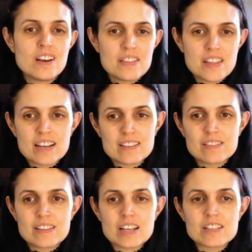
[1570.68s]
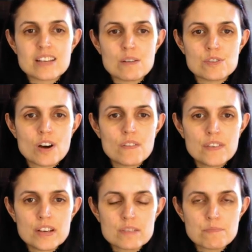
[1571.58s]
That sounds
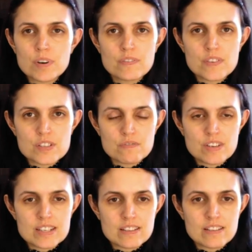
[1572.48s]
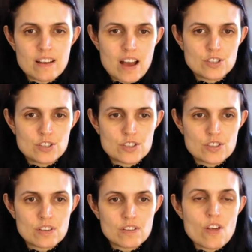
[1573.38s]
obvious, but for some reason I
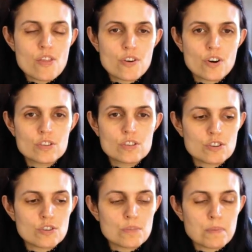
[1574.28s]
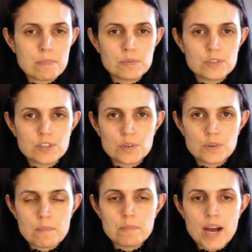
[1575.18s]
just thought that other people would go
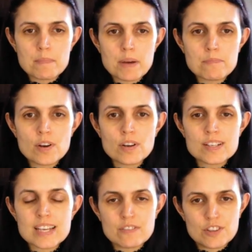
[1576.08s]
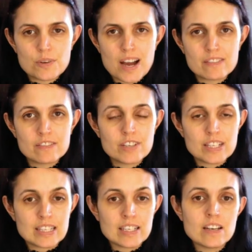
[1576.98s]
and buy my products, even though I hadn't
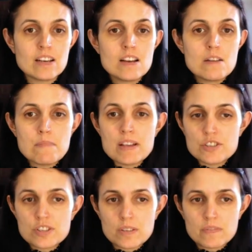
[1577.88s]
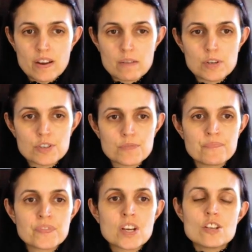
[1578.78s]
really mentioned them very much.
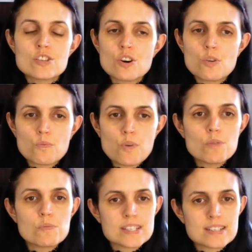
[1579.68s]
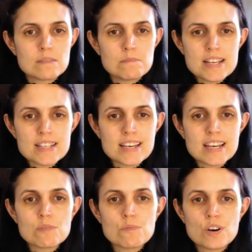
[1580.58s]
So what was still
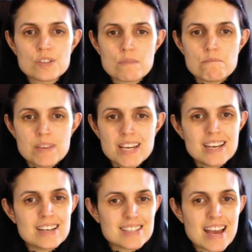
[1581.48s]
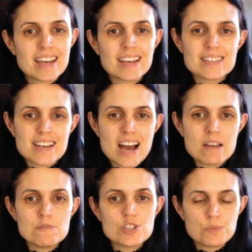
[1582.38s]
missing was me taking
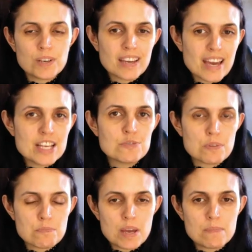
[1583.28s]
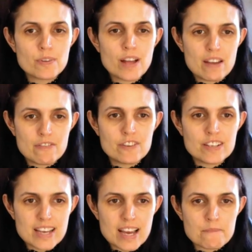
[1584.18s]
time to engage with people every
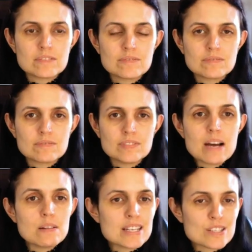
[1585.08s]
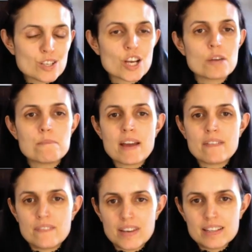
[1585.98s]
day. Now let's look at my
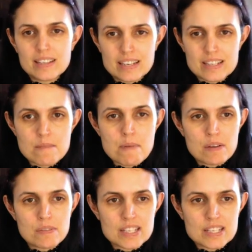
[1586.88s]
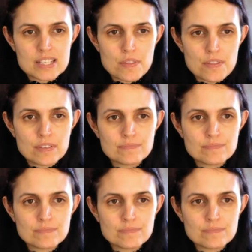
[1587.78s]
feelings about this month.